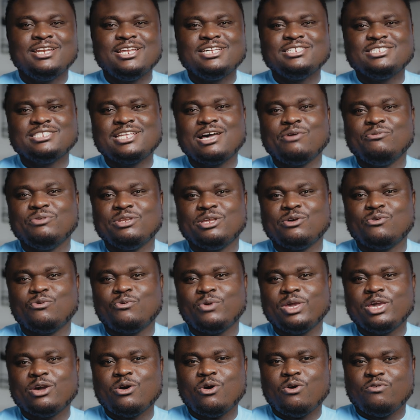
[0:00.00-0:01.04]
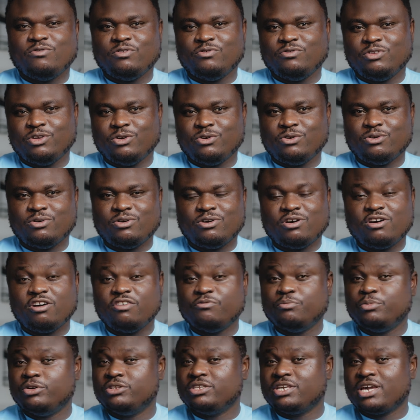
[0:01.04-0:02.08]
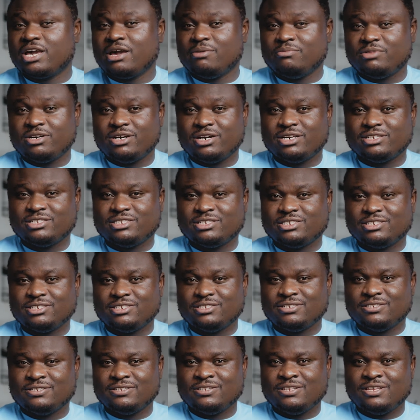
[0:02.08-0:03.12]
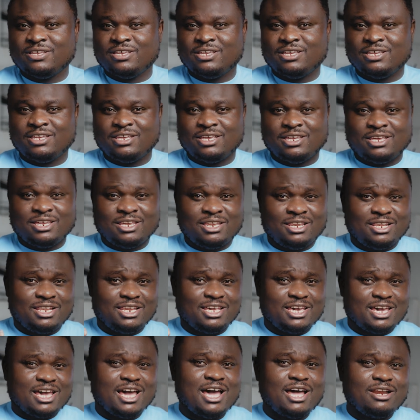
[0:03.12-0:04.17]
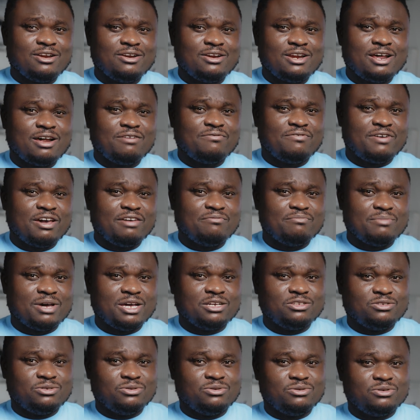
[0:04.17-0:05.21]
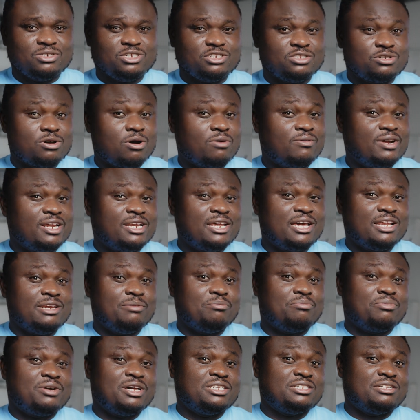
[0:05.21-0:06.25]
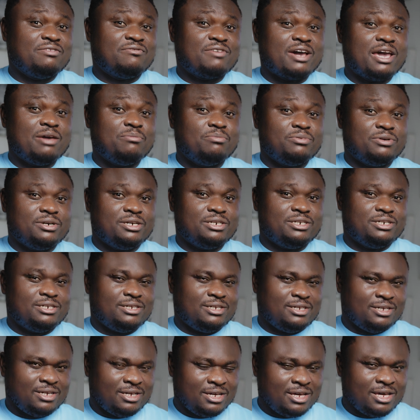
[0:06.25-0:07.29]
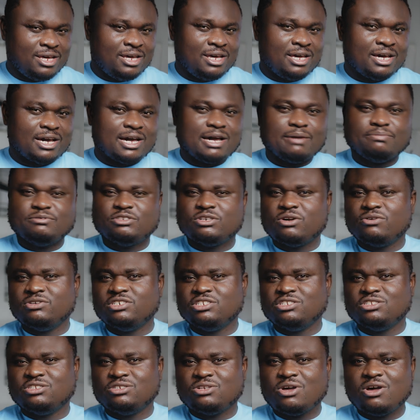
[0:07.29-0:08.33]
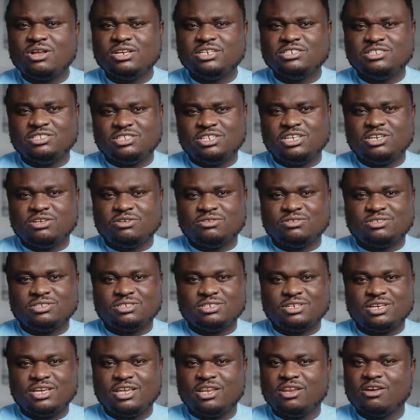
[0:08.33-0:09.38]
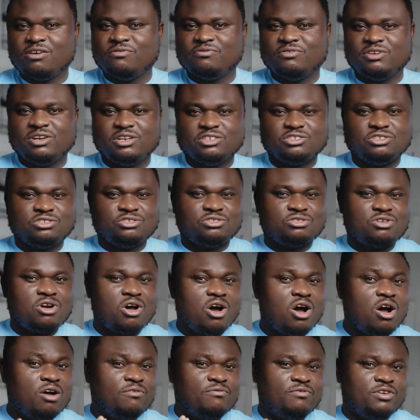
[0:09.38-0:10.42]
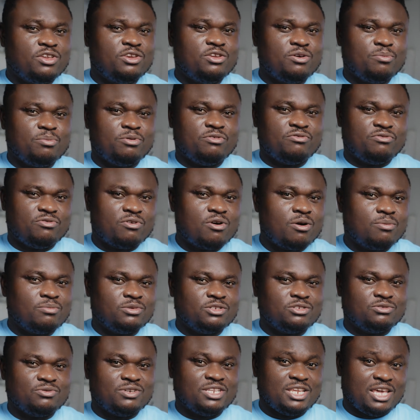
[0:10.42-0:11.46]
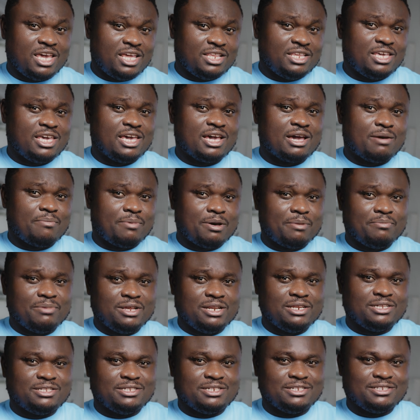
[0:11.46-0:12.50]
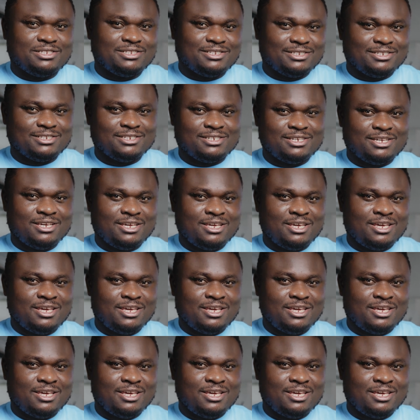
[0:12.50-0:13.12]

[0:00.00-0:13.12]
Let's start with a quick overview of both cameras. The Canon R5 Mark II is already an impressive hybrid, capturing stunning stills and offering a strong video performance with 8K capabilities.